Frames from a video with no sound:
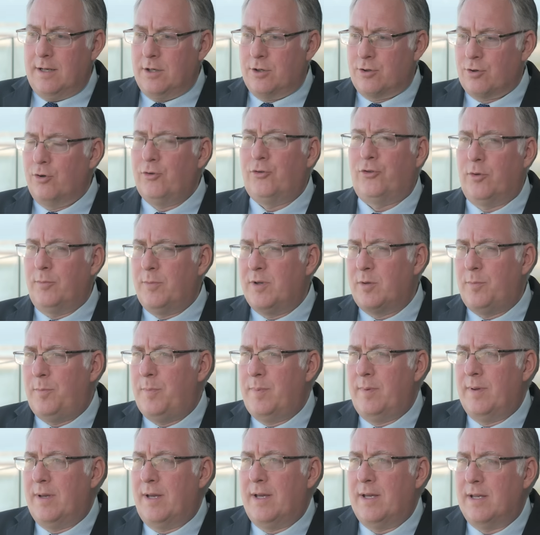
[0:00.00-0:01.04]
Jerusalem
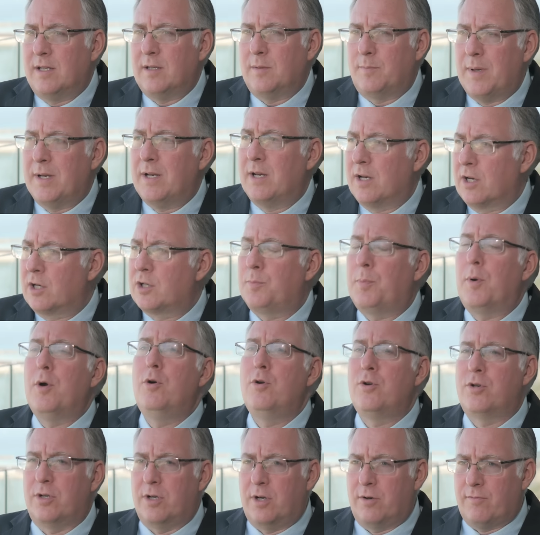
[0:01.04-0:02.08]
has been an
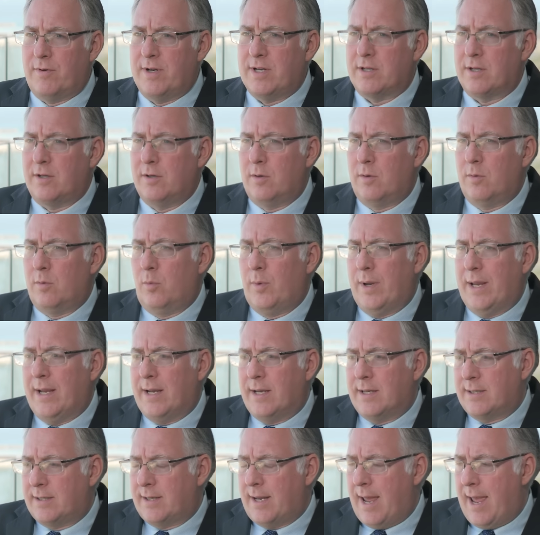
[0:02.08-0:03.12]
explosion in recent
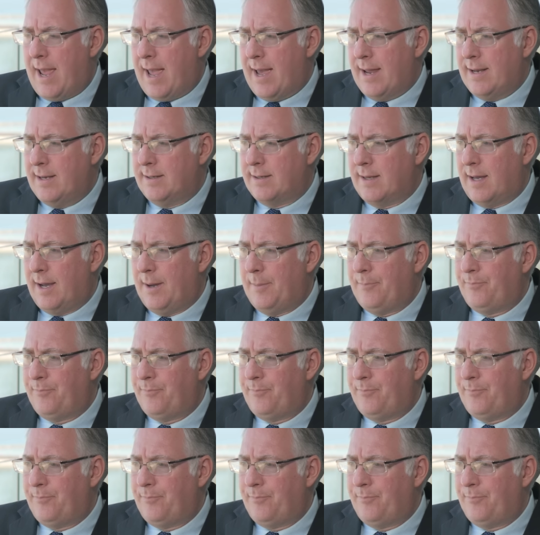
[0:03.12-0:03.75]
weeks, and